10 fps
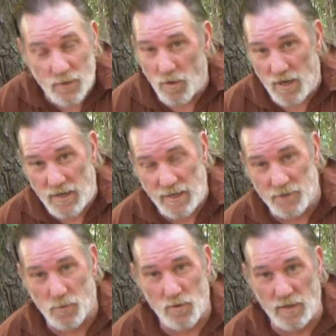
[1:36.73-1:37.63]
thing we're going to need
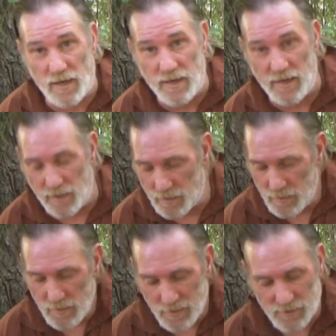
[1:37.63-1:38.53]
is we're going to need
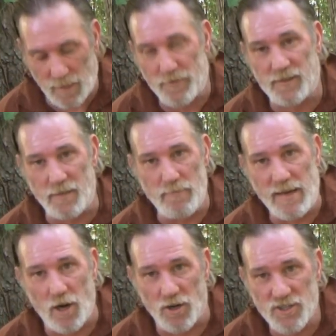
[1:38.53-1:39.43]
something to
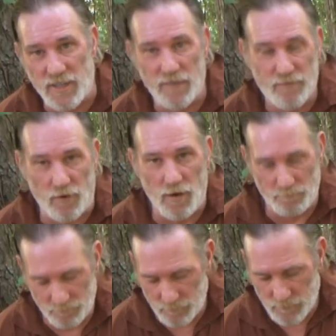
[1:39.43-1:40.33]
make our set from,
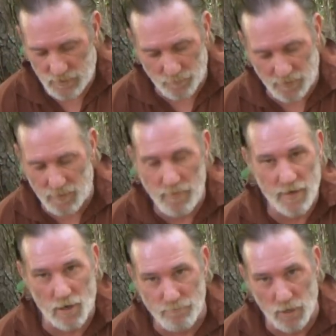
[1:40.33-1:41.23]
something to
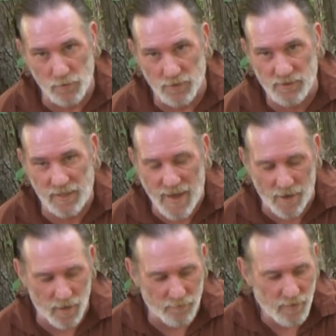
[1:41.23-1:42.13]
make our bow drill set
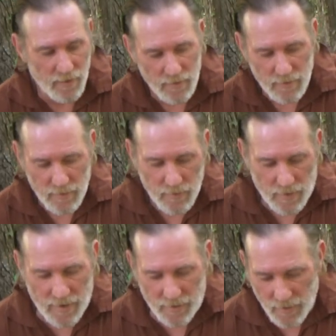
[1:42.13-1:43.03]
out of.
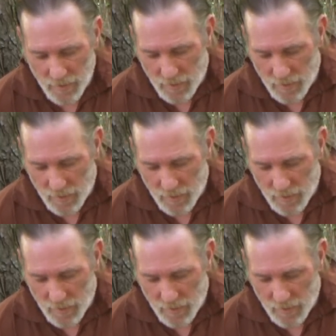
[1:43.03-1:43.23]
And